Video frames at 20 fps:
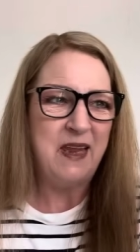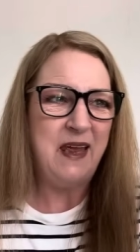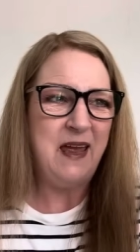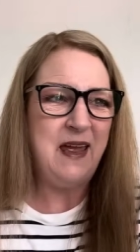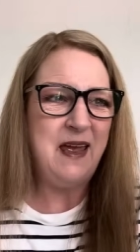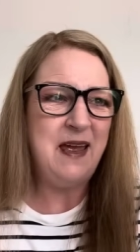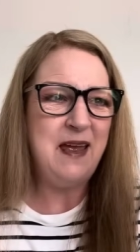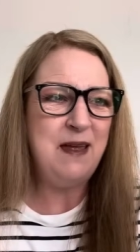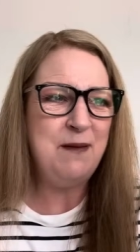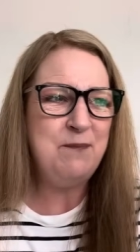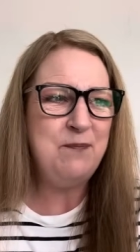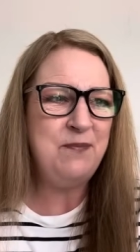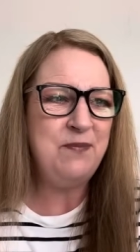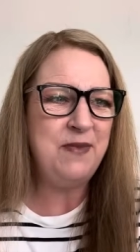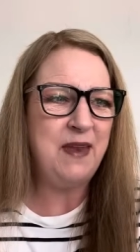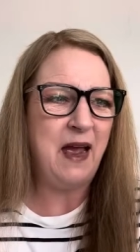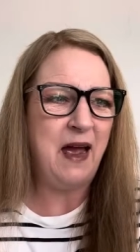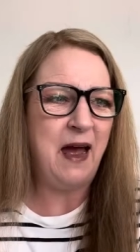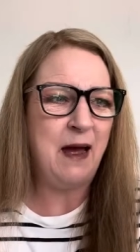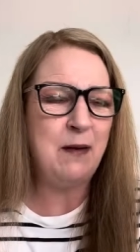
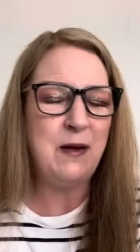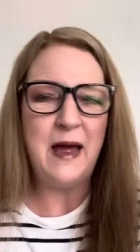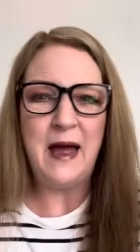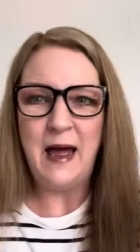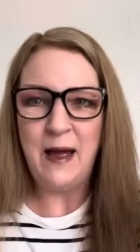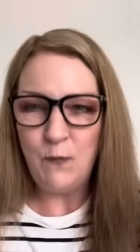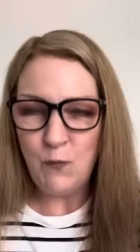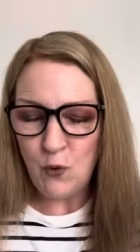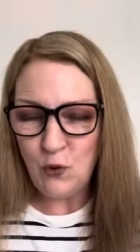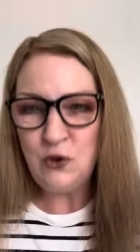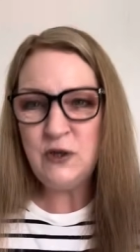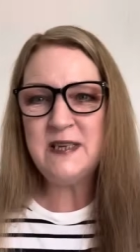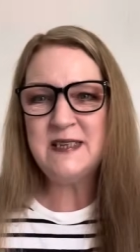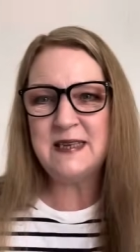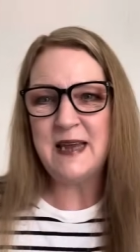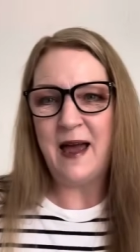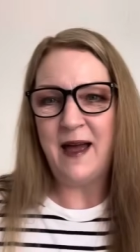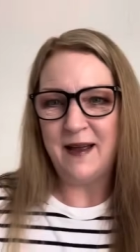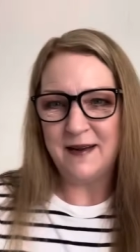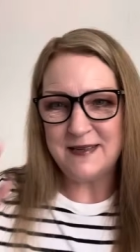Um, I, I once
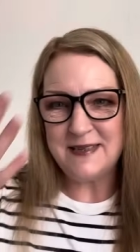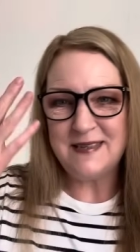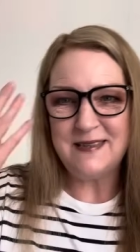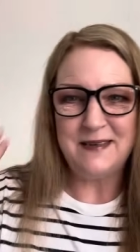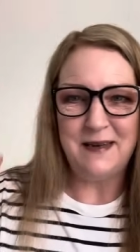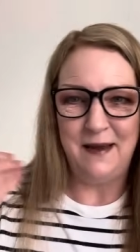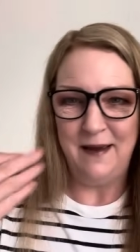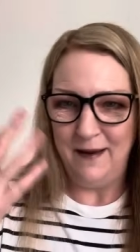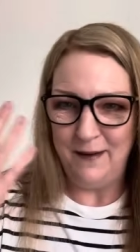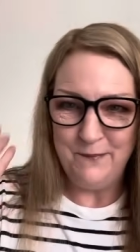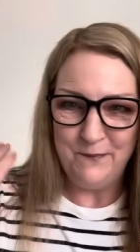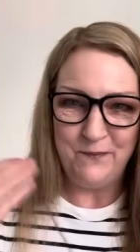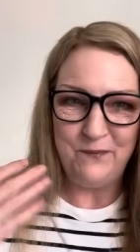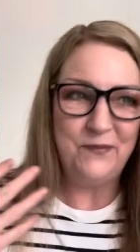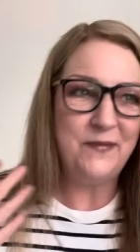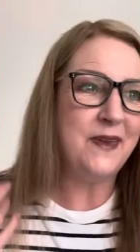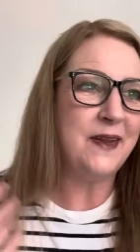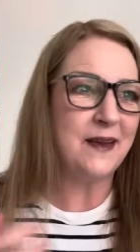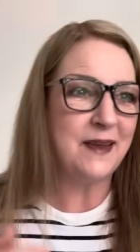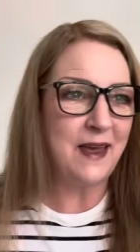had
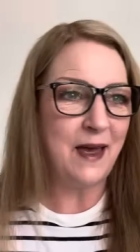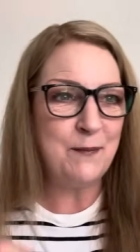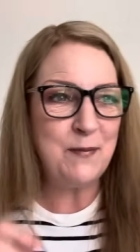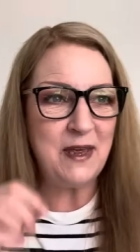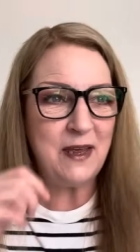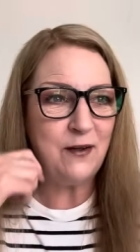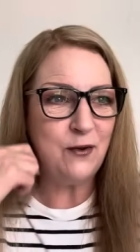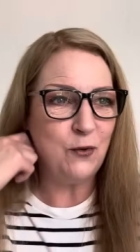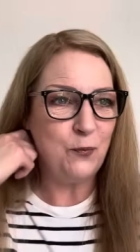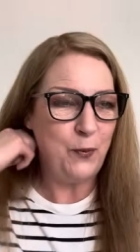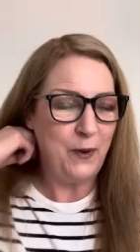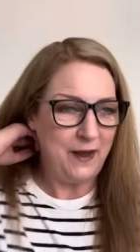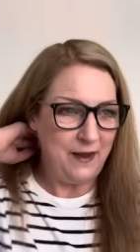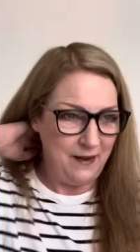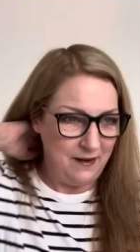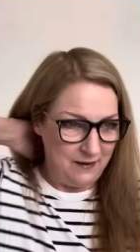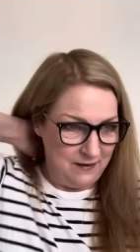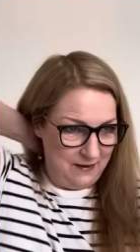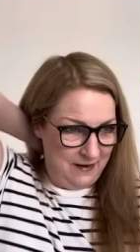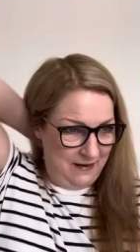um, a chemical
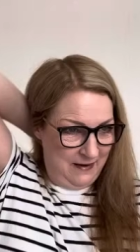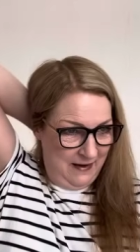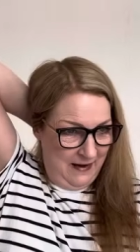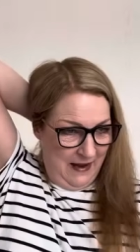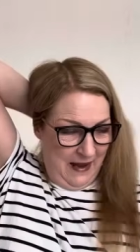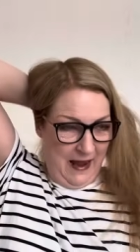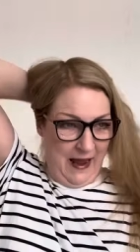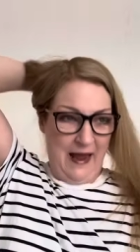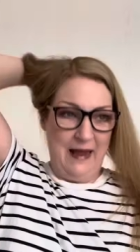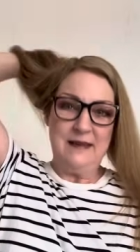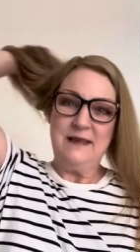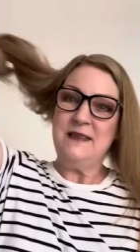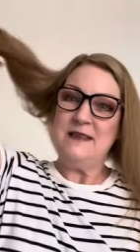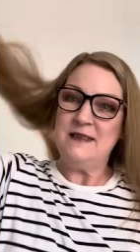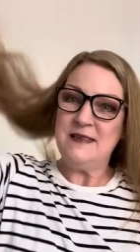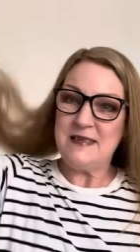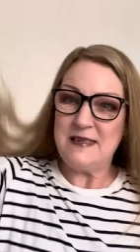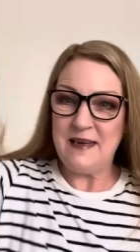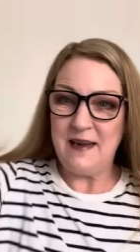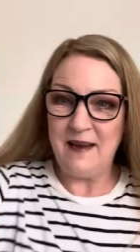peel
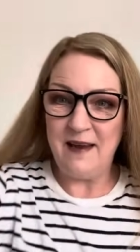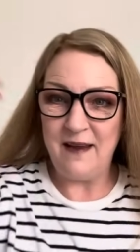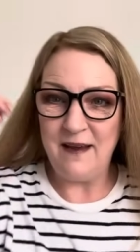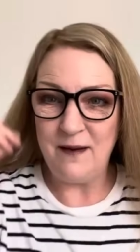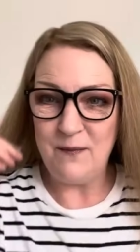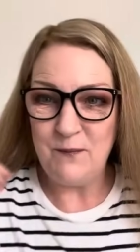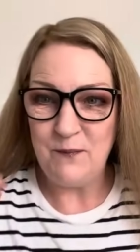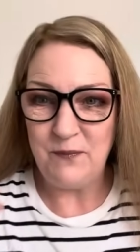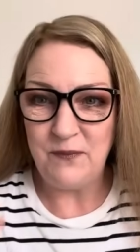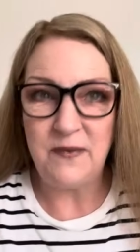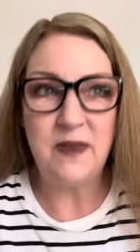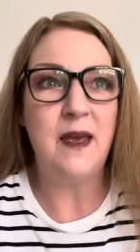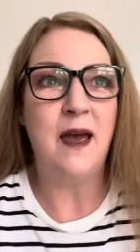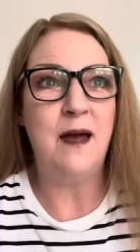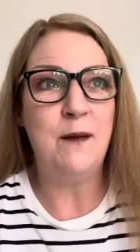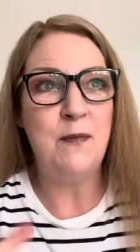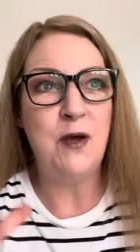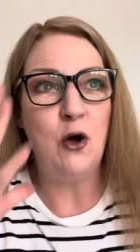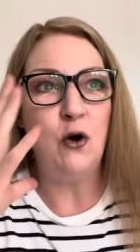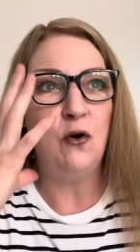and um,
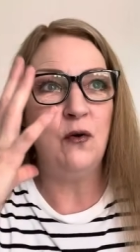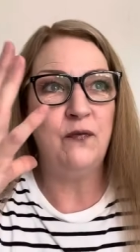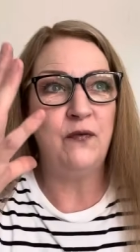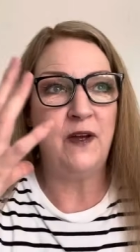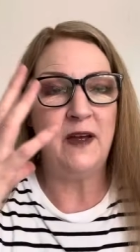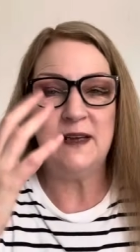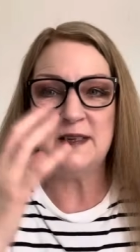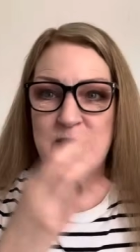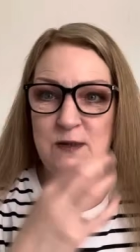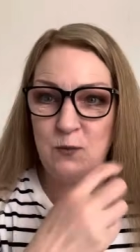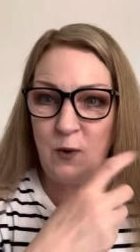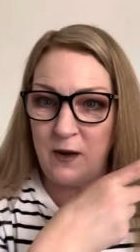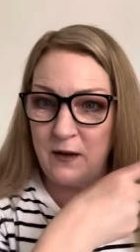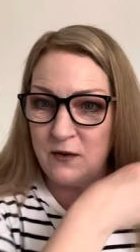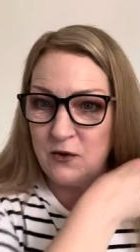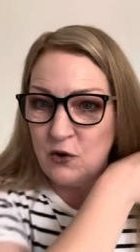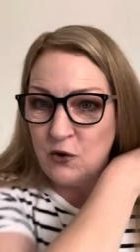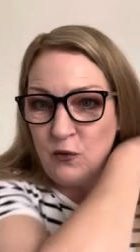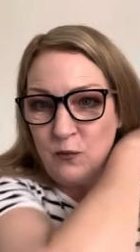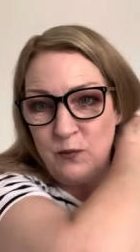yeah, my whole face
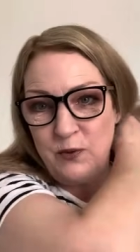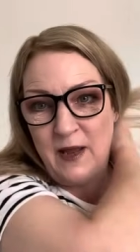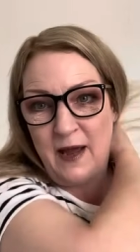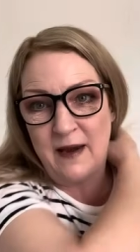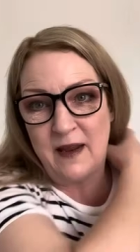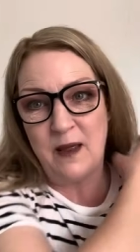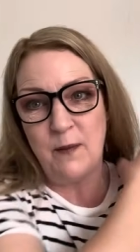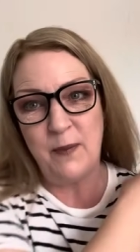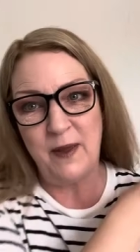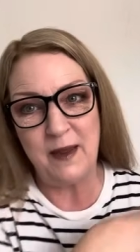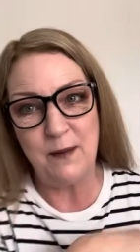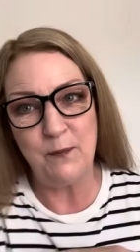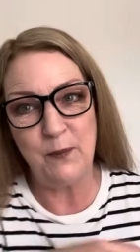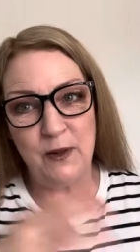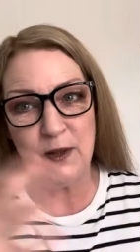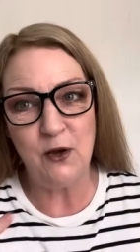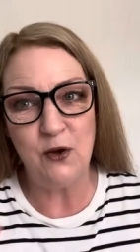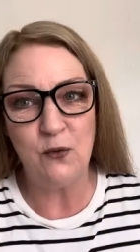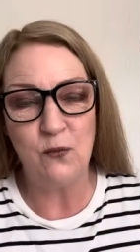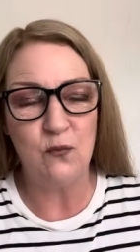swelled up like a big
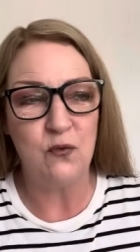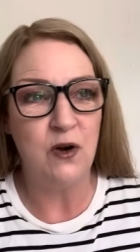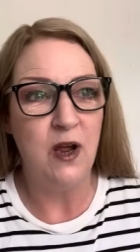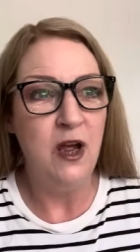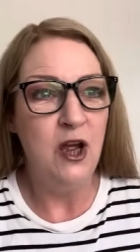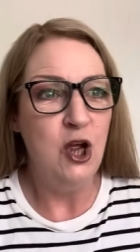balloon.